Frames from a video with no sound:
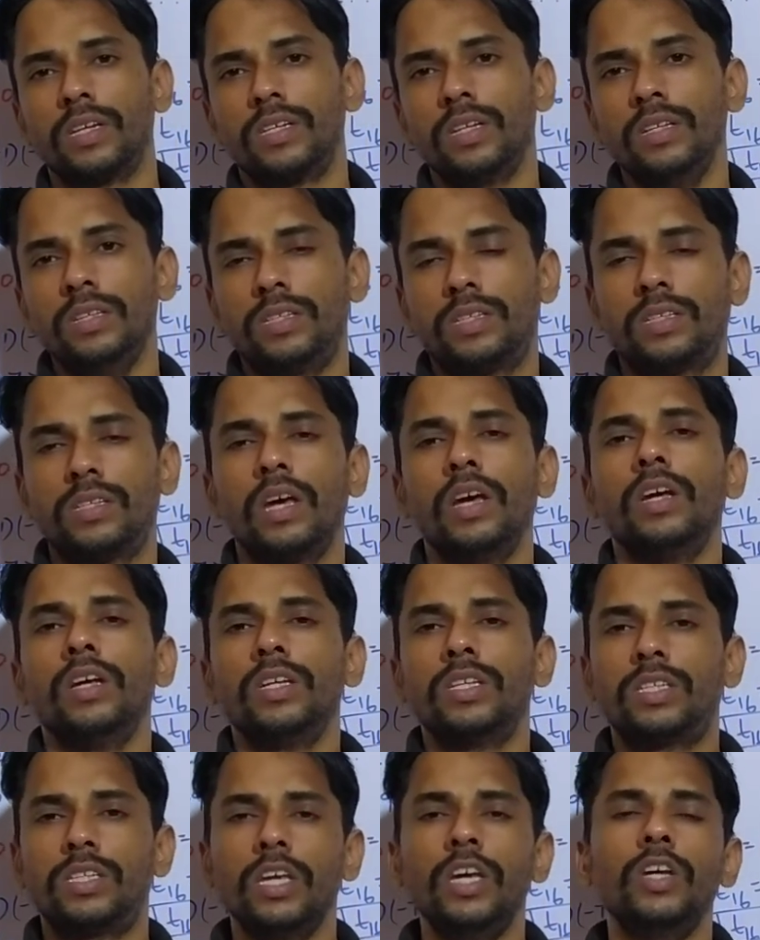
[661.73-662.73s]
sessions.
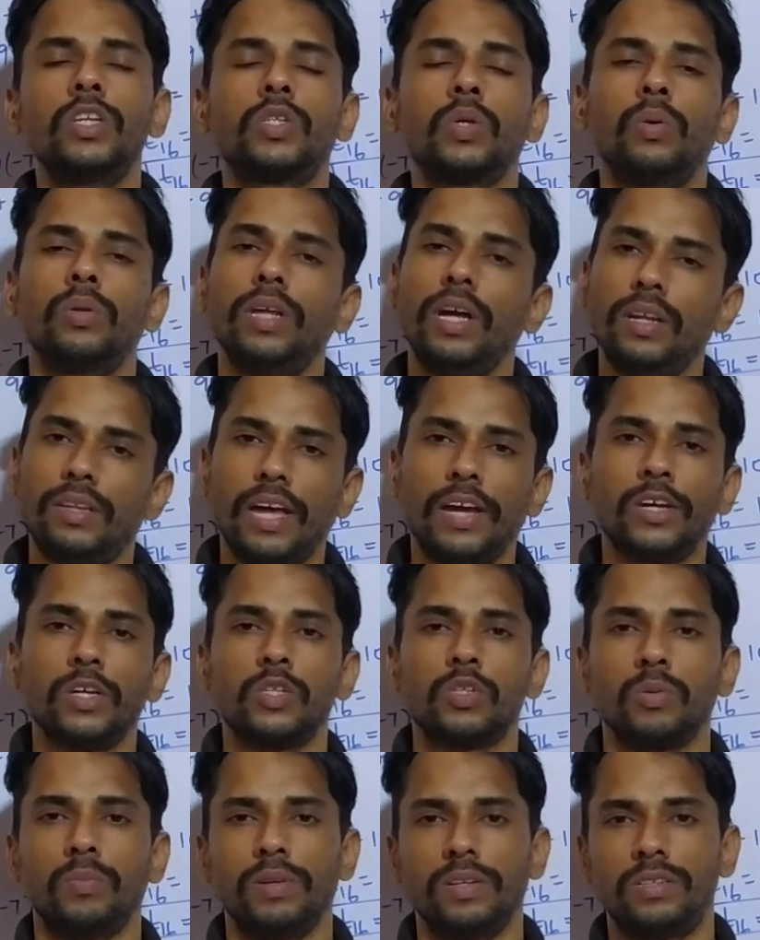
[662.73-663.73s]
See you soon there. Thank
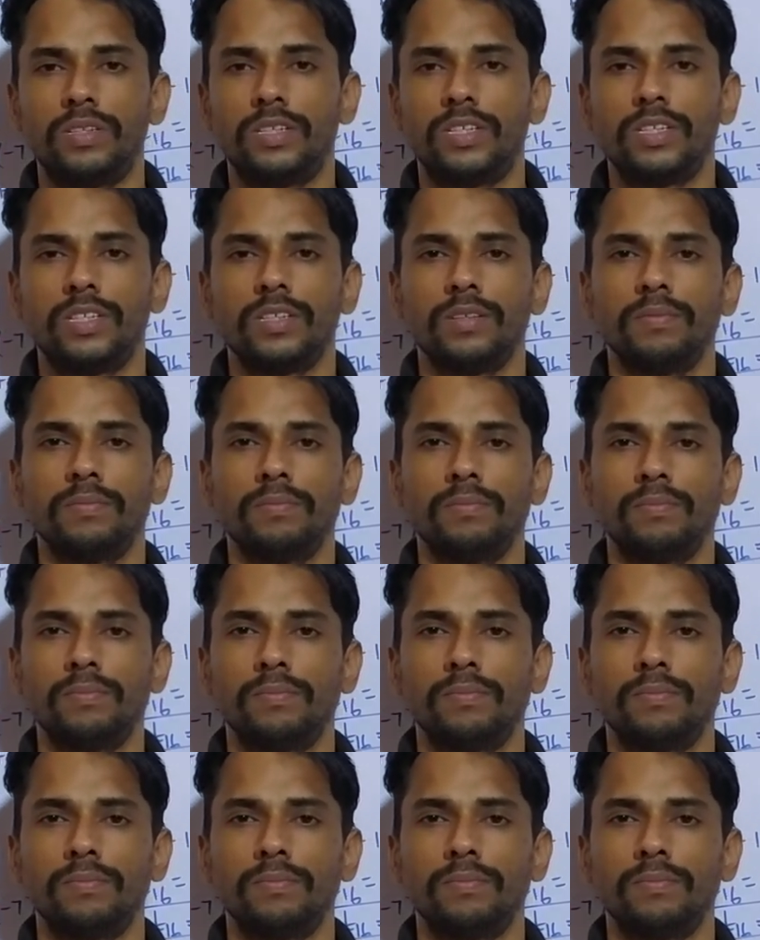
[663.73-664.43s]
you so much.